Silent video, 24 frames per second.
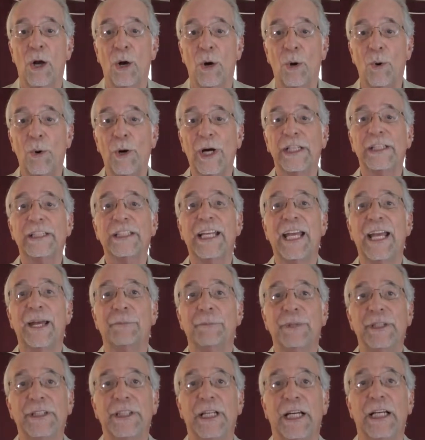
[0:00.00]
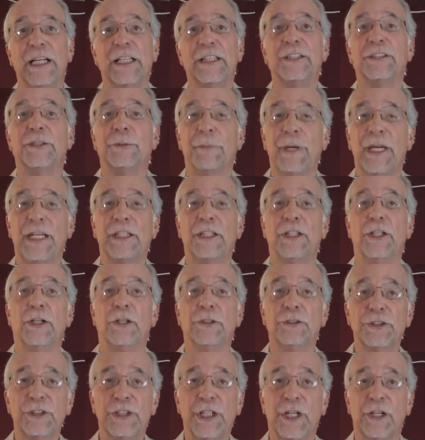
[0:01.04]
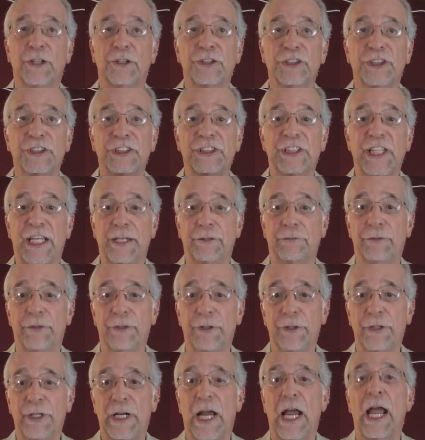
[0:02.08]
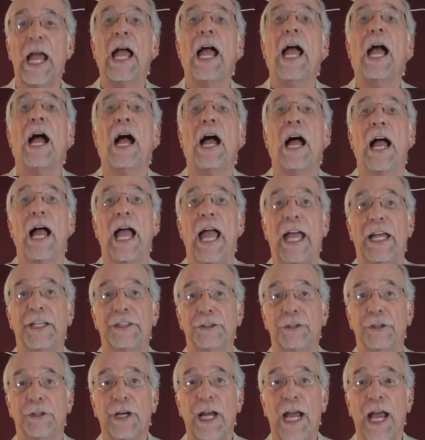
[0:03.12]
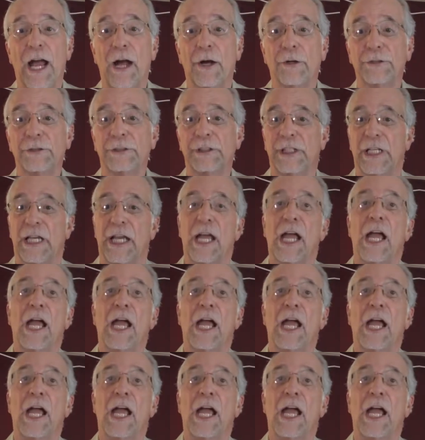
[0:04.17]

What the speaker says: What can be done to make your stairs safer at your house,